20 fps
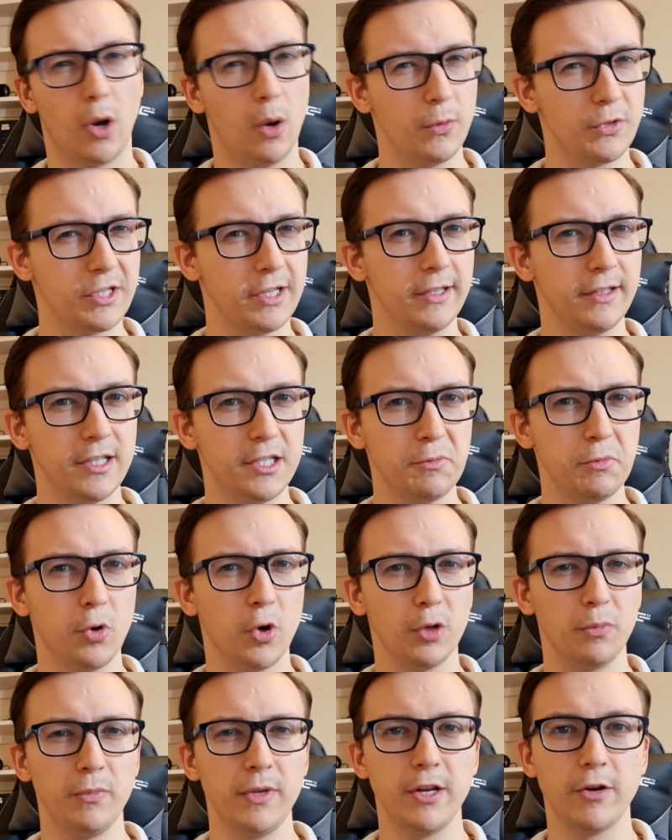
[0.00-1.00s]
obviously this
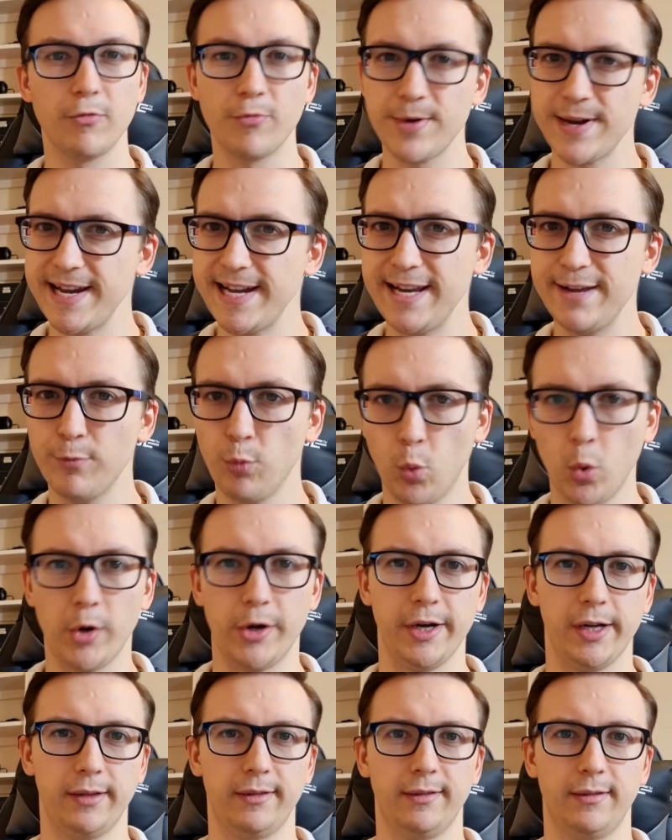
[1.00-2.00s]
got me really
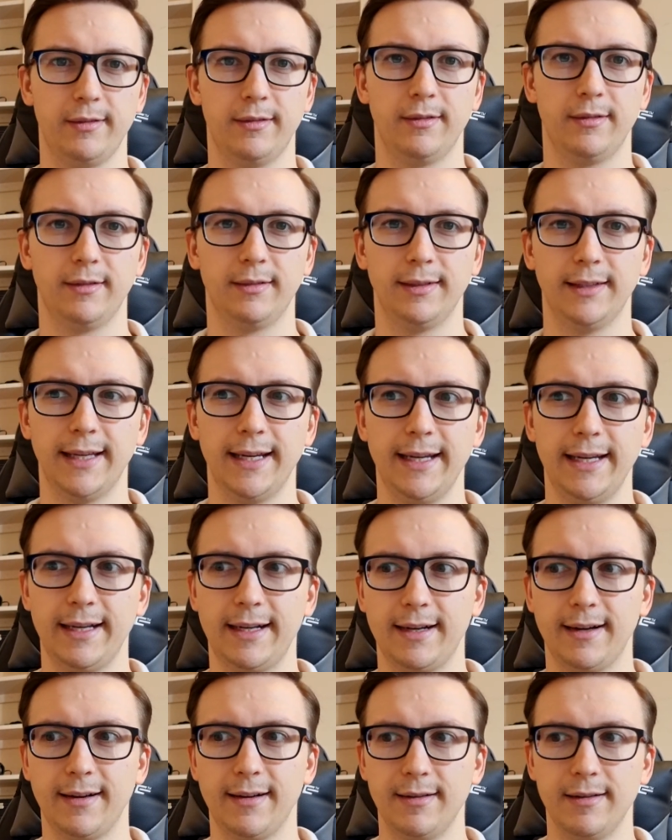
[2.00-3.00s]
worried.
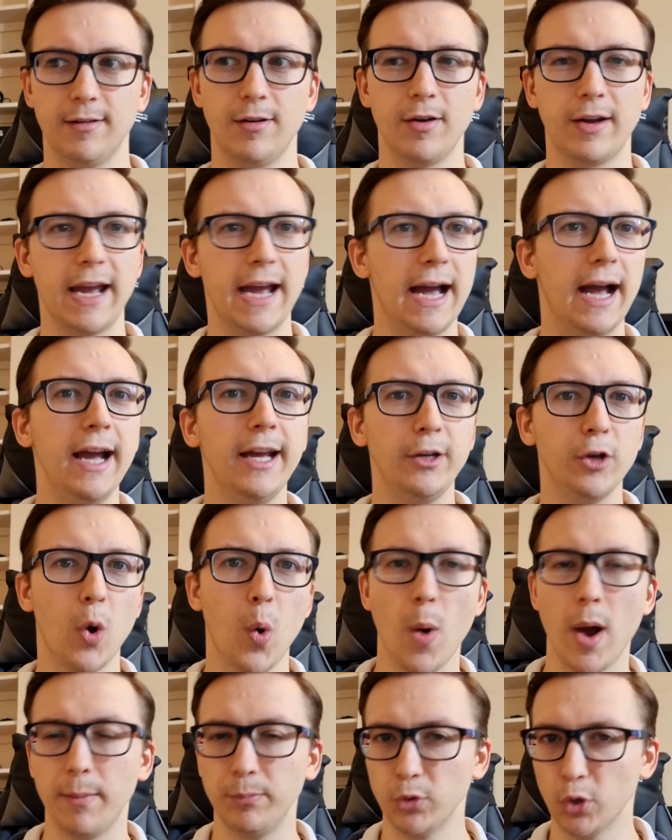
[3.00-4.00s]
Like, okay, I know I'm